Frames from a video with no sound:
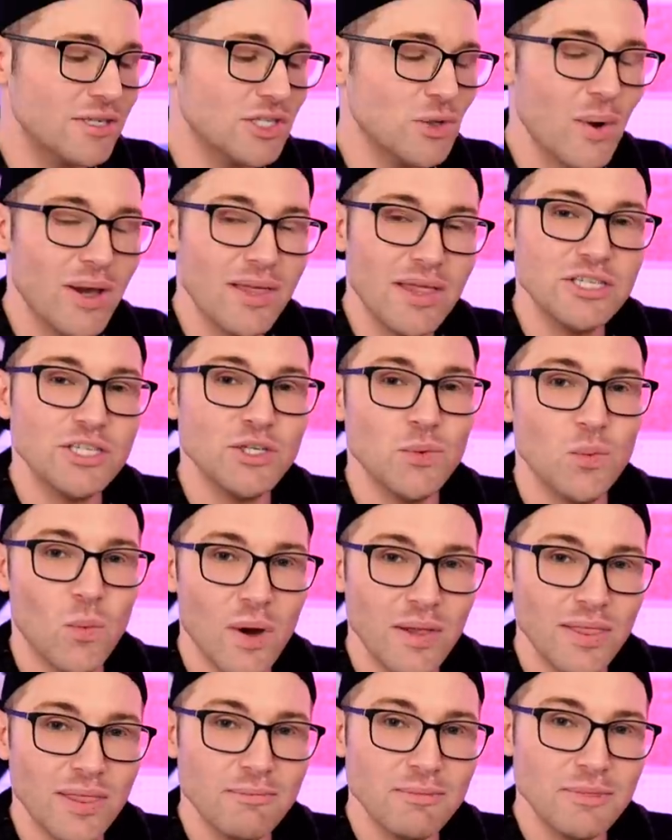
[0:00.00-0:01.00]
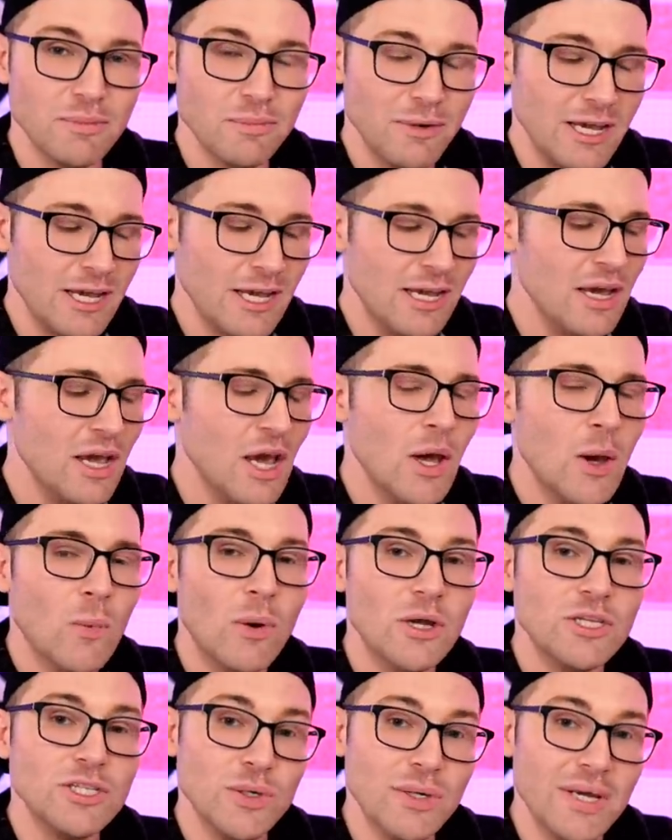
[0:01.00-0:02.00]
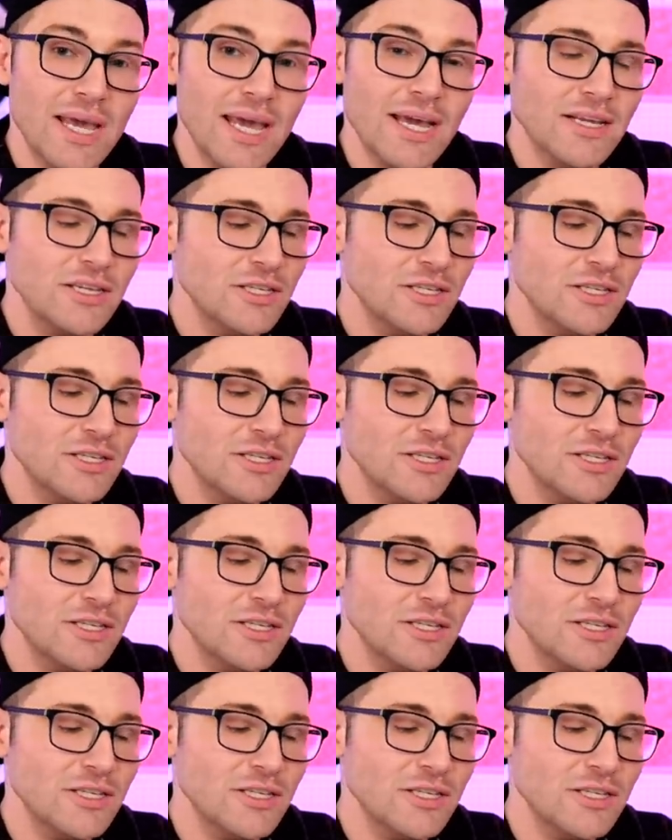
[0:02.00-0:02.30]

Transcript: the way that you want them to be, what you can